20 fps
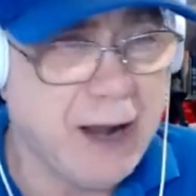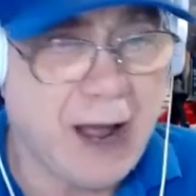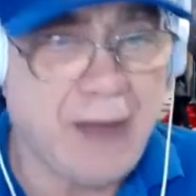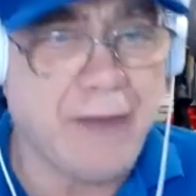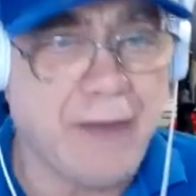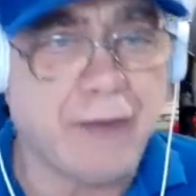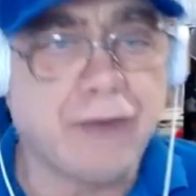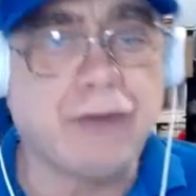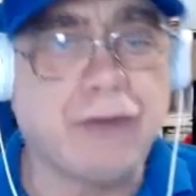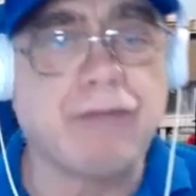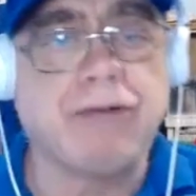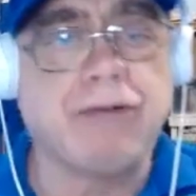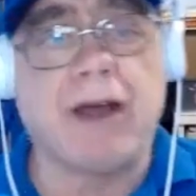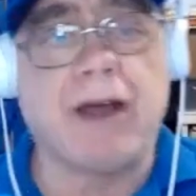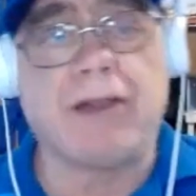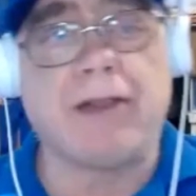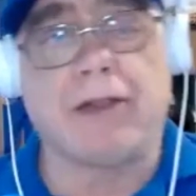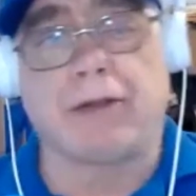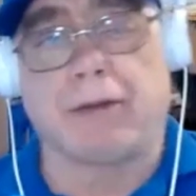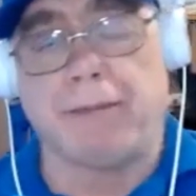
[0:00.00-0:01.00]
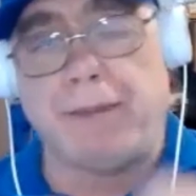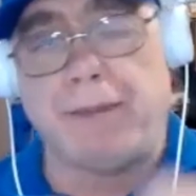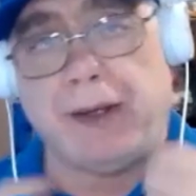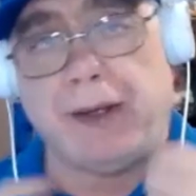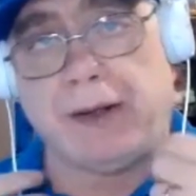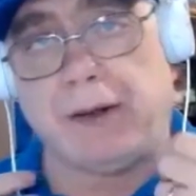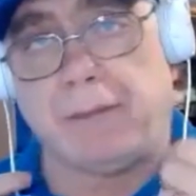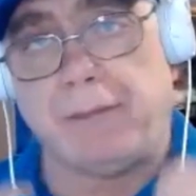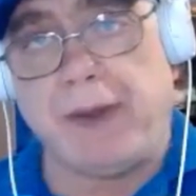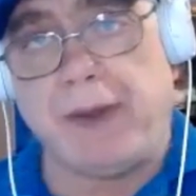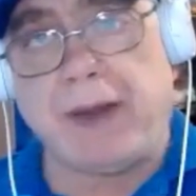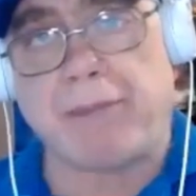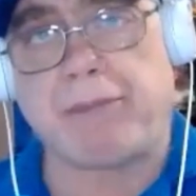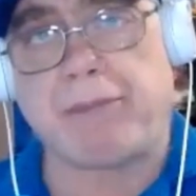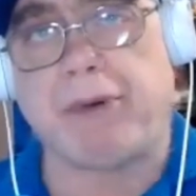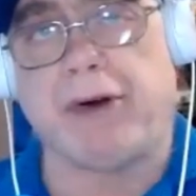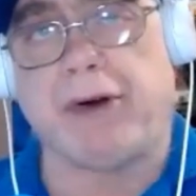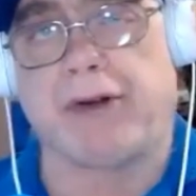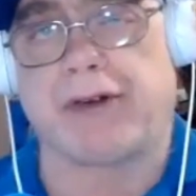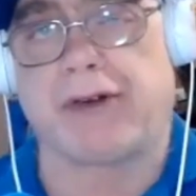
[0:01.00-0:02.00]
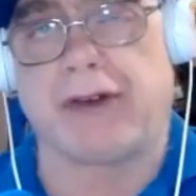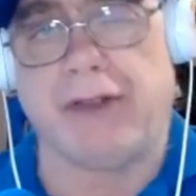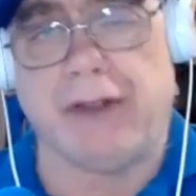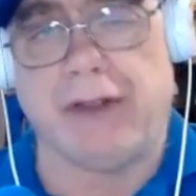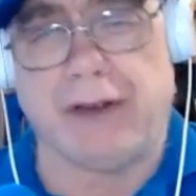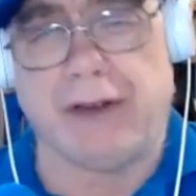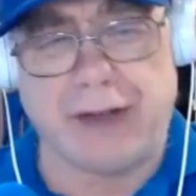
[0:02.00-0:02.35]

And this is why there's been a big push in the